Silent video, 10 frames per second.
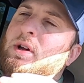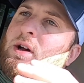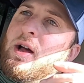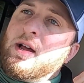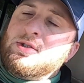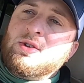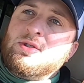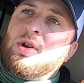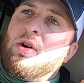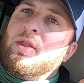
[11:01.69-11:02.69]
As you
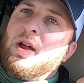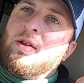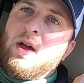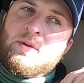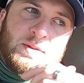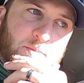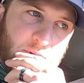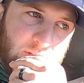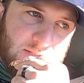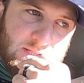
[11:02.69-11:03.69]
saw there, that was a pretty